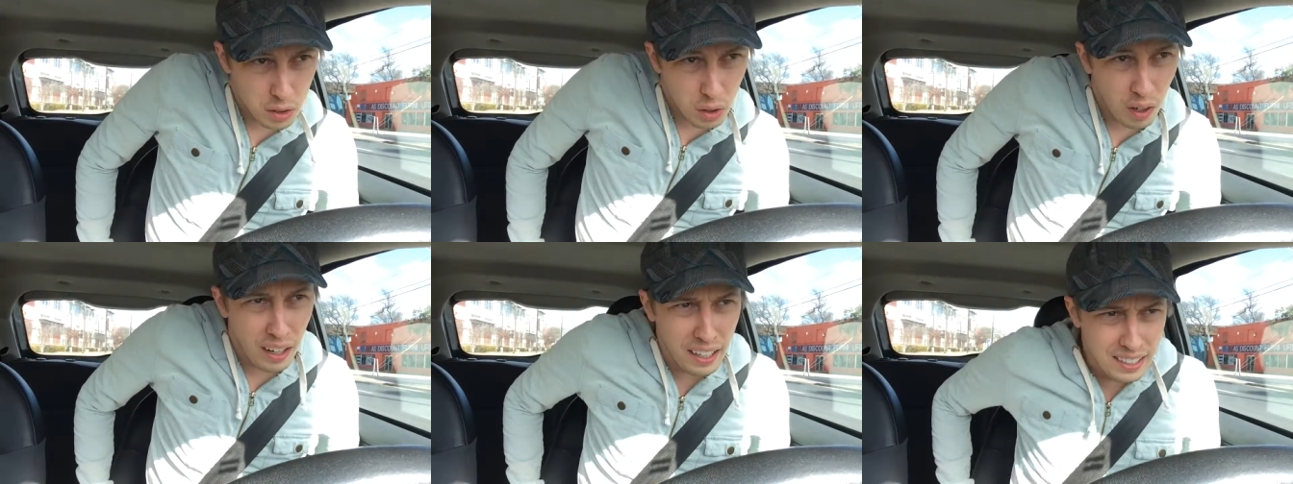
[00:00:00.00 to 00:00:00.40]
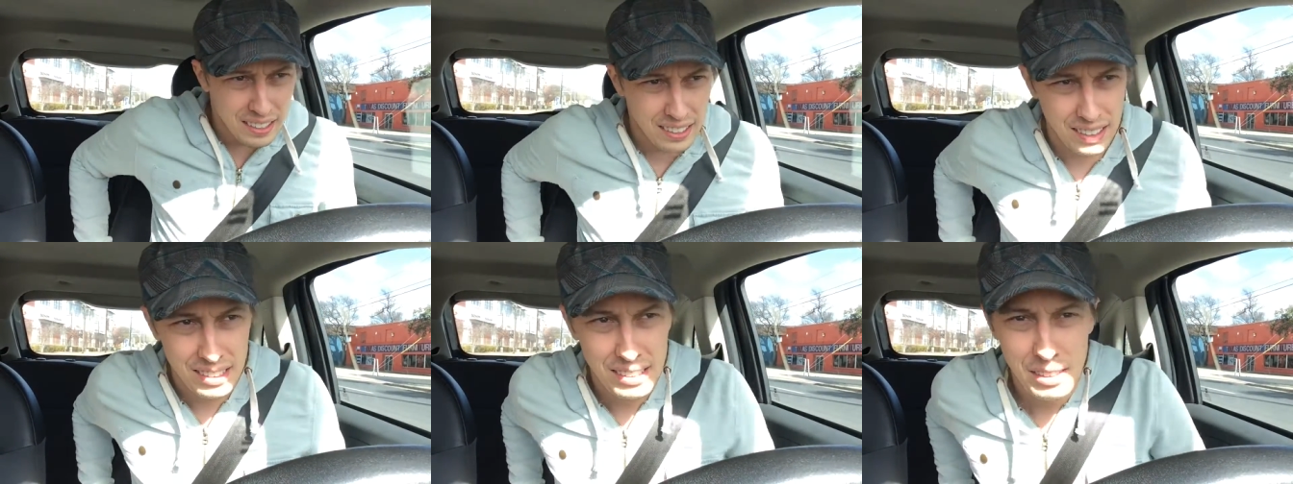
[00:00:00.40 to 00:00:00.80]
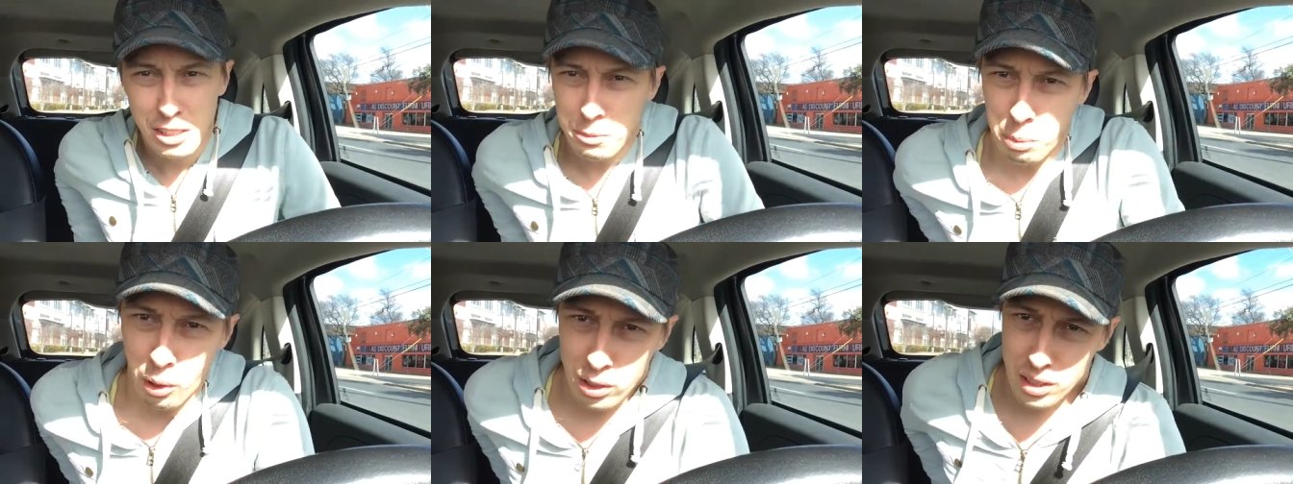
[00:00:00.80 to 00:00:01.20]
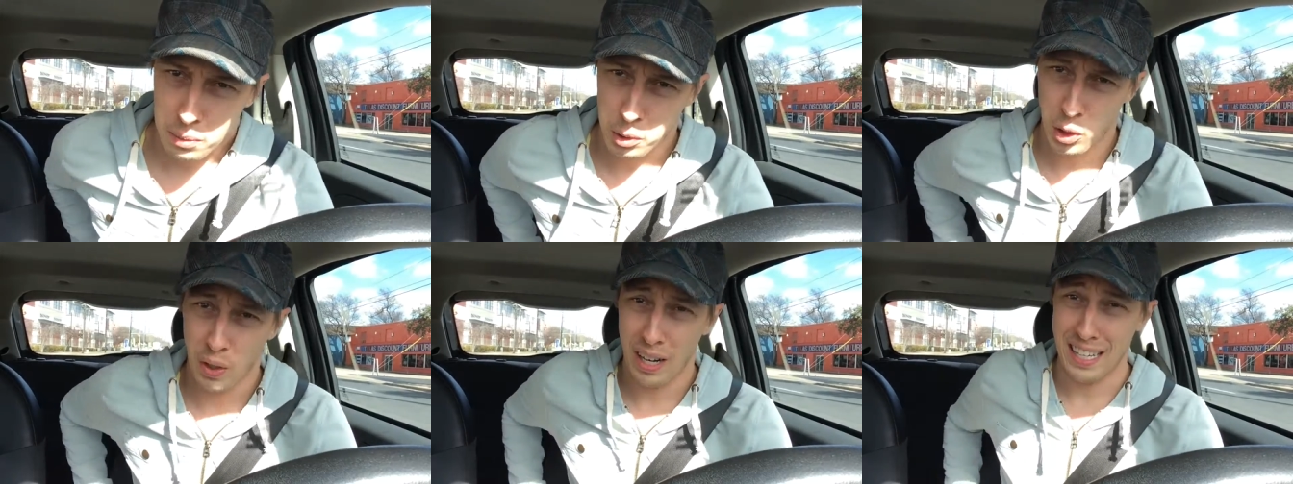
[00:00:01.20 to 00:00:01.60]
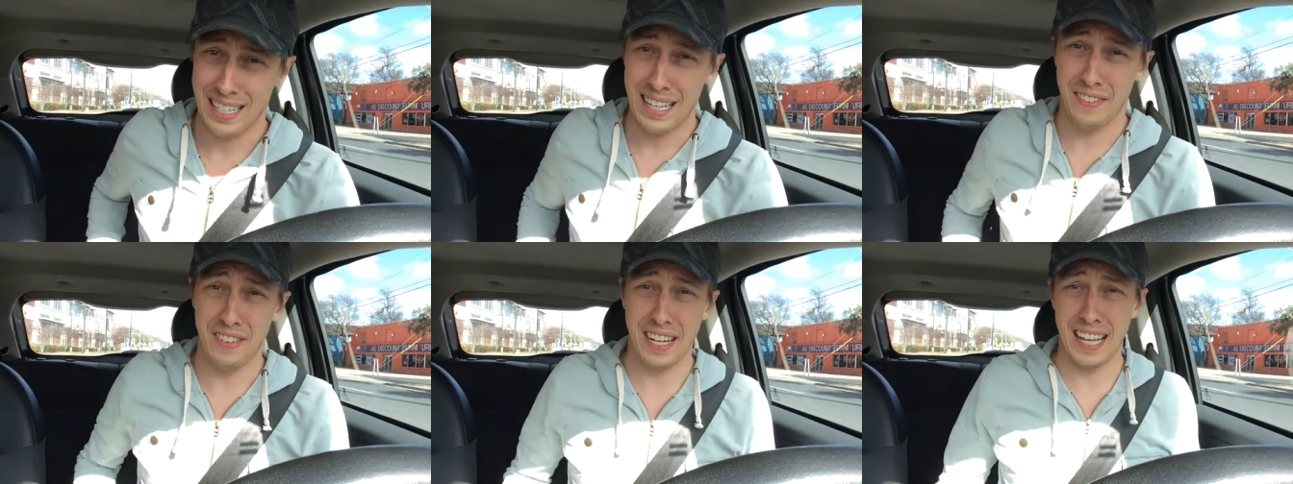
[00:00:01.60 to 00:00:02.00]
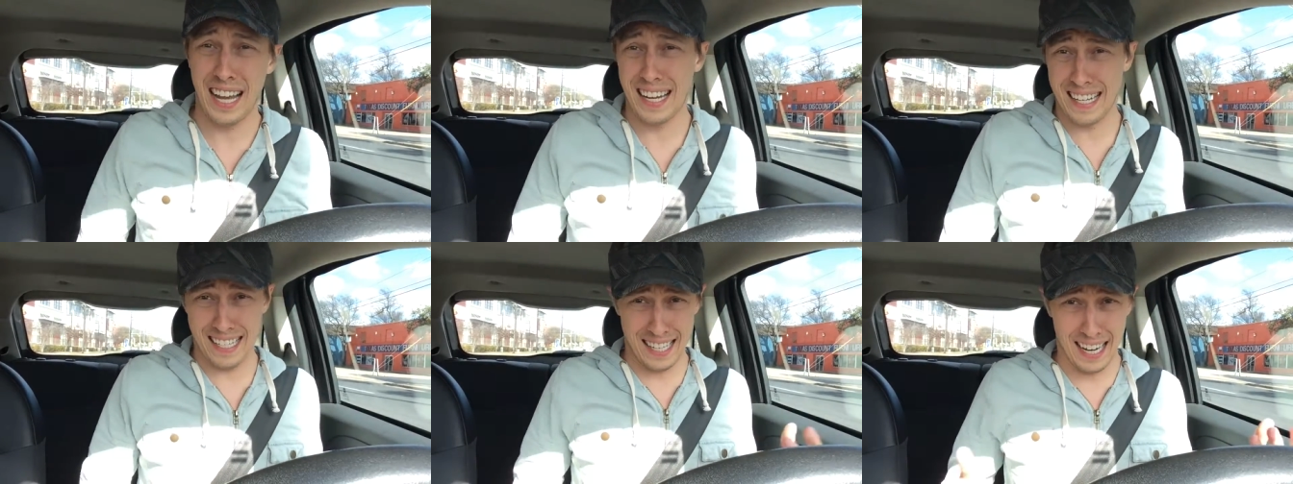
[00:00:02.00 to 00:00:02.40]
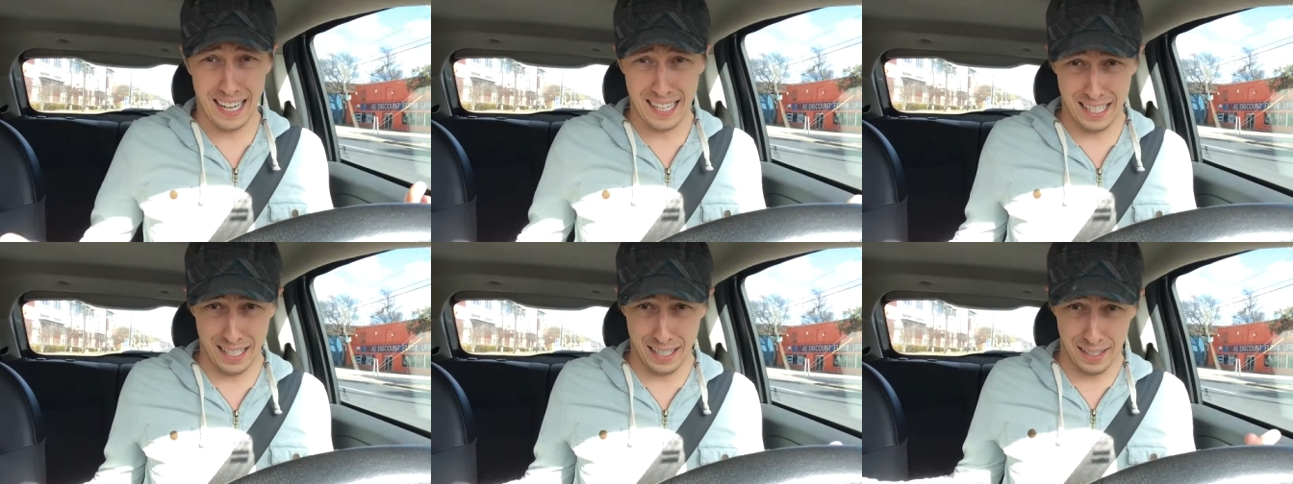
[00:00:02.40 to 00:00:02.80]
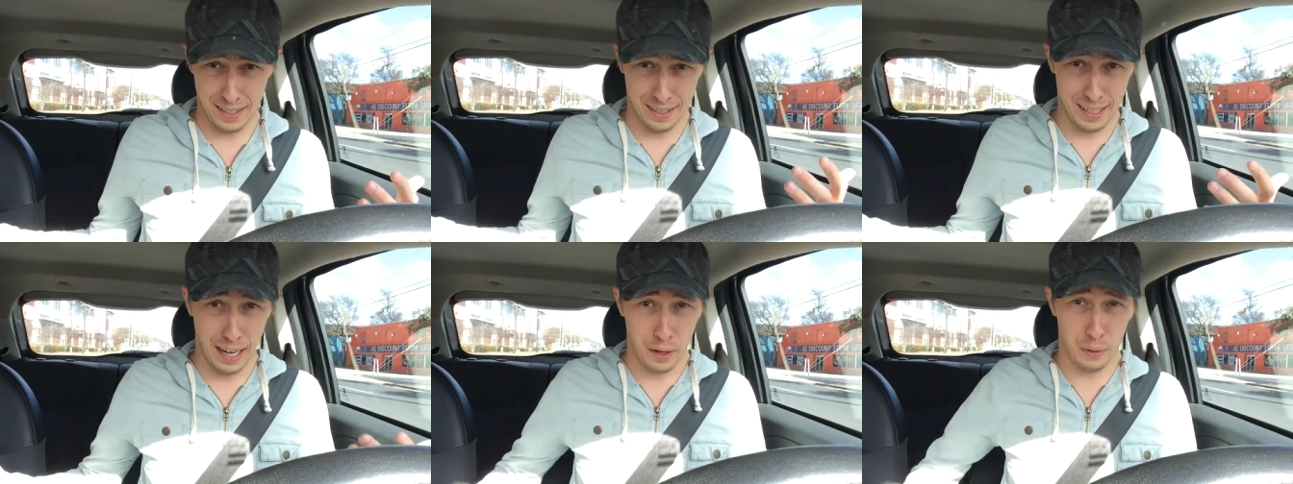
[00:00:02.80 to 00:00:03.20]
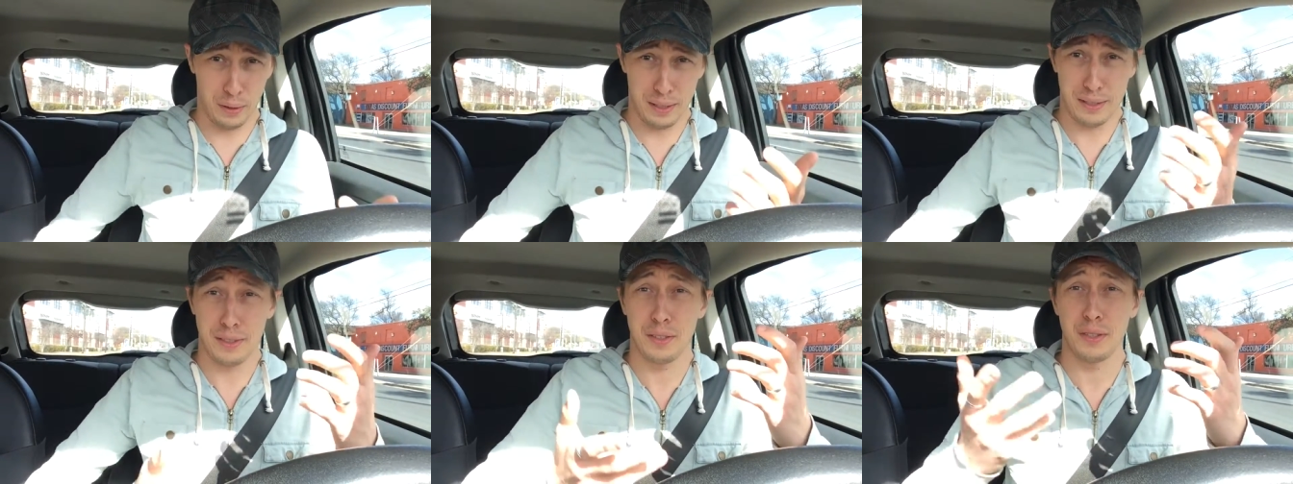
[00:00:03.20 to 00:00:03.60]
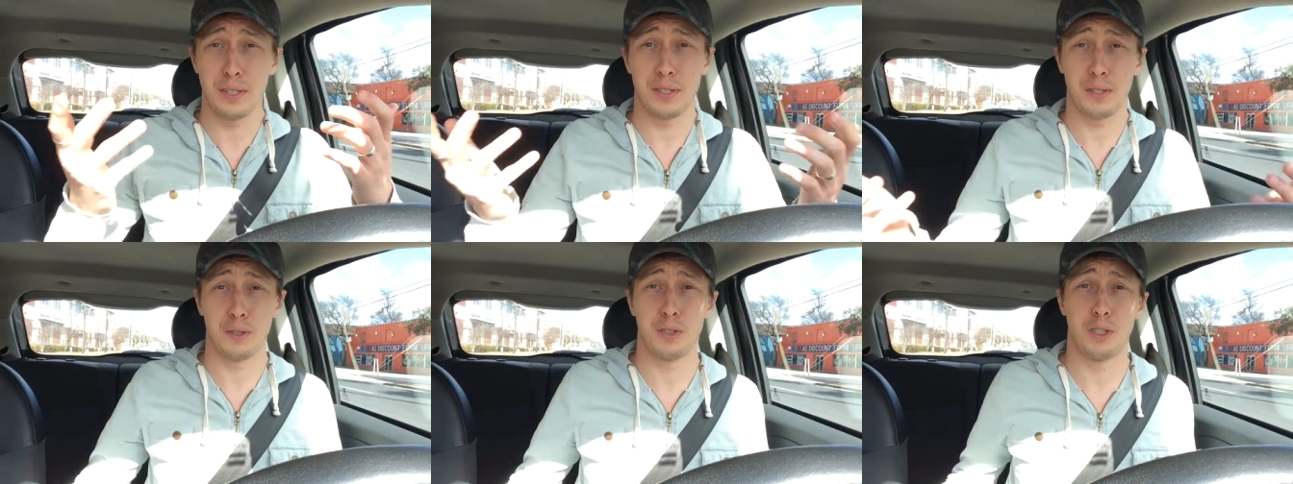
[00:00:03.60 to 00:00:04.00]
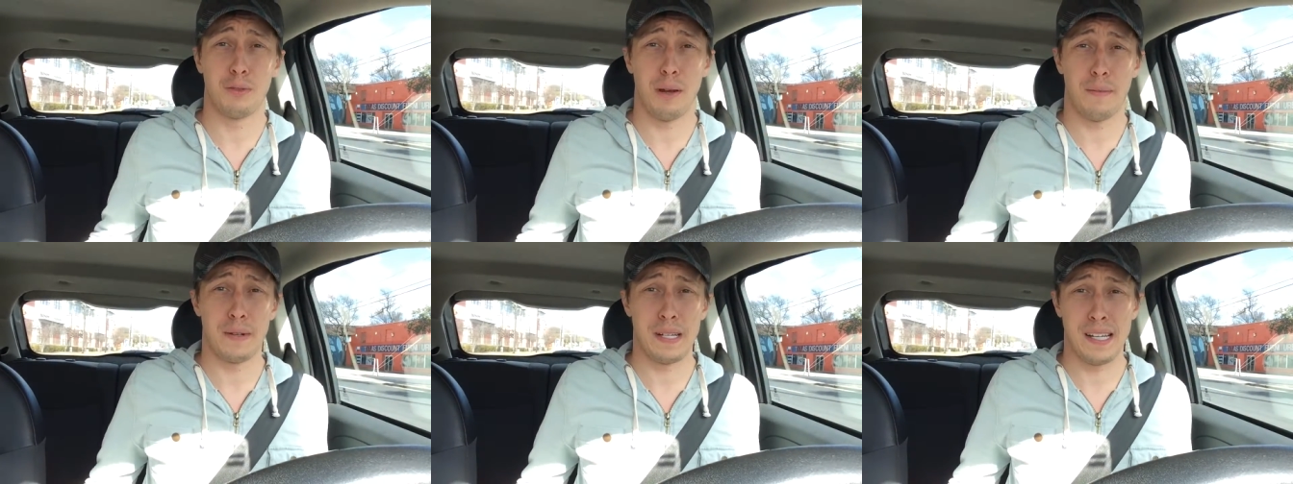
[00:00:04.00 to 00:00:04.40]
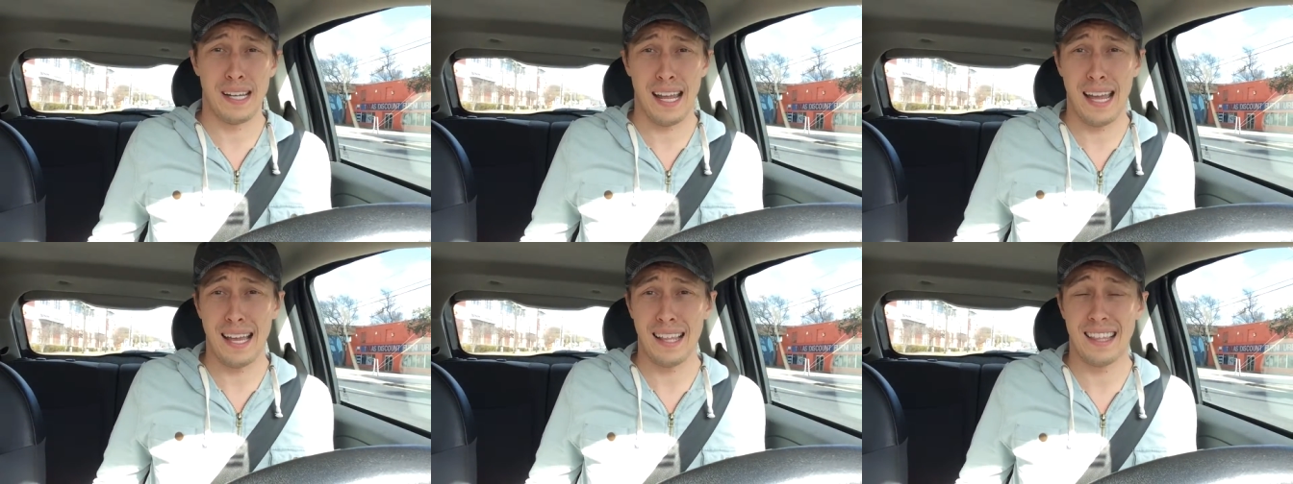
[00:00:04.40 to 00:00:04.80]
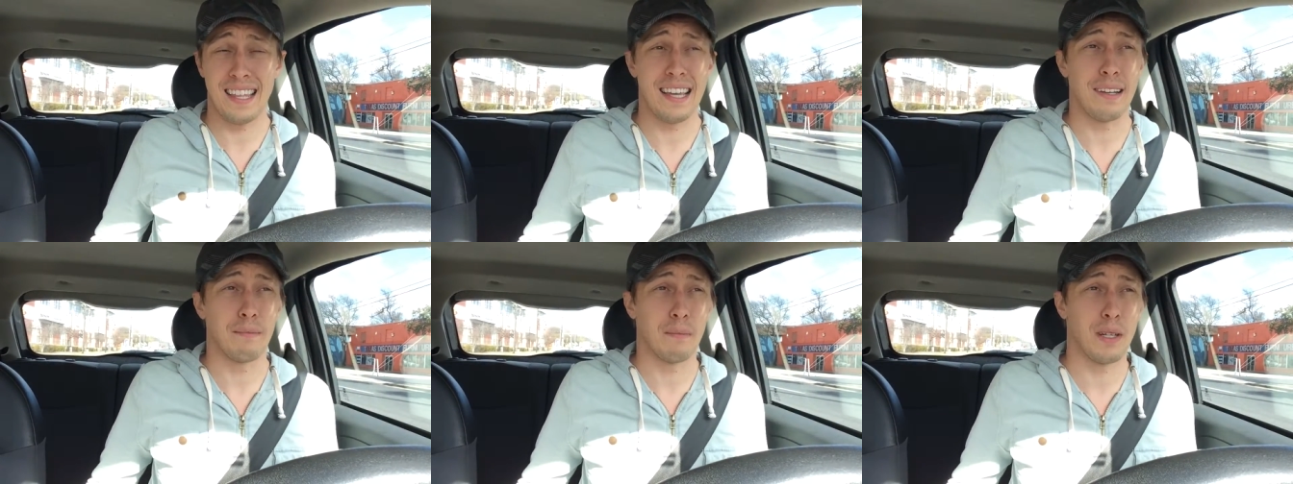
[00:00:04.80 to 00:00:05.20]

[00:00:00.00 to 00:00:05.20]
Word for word: trying to spark some creativity, I decided to not only do this YouTube everyday thing,